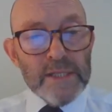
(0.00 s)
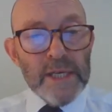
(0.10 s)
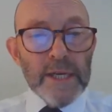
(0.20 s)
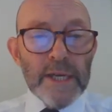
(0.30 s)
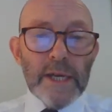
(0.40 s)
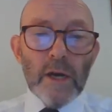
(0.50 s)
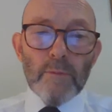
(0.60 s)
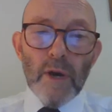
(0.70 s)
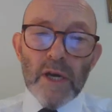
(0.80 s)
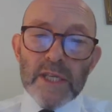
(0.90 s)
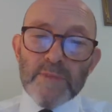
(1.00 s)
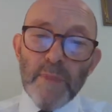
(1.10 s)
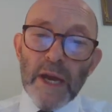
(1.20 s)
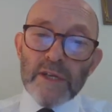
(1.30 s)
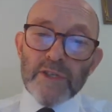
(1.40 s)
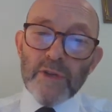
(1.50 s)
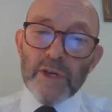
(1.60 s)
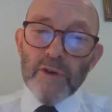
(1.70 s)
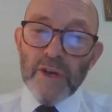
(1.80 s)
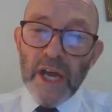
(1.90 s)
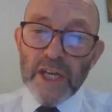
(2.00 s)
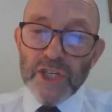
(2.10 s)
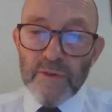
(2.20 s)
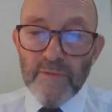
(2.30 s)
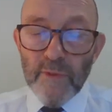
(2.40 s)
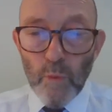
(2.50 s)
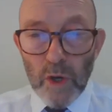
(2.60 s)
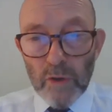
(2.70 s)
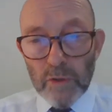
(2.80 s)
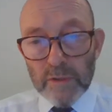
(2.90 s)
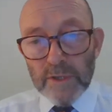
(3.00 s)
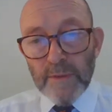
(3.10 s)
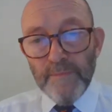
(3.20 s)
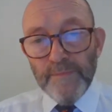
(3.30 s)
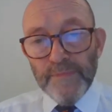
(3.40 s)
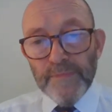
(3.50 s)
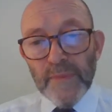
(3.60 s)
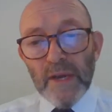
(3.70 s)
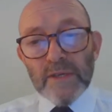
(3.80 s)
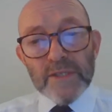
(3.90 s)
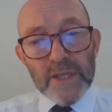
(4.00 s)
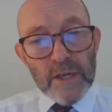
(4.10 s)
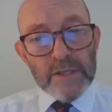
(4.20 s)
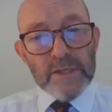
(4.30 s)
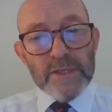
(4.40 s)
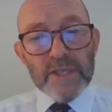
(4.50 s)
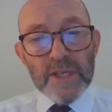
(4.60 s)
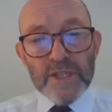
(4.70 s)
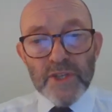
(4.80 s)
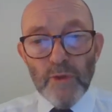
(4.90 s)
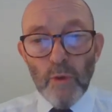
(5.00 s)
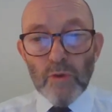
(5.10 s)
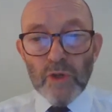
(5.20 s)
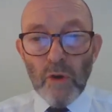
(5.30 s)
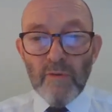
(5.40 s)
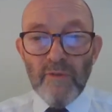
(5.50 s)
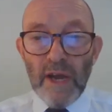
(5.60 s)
Taking our minds back to the creation of the world, darkness is thought of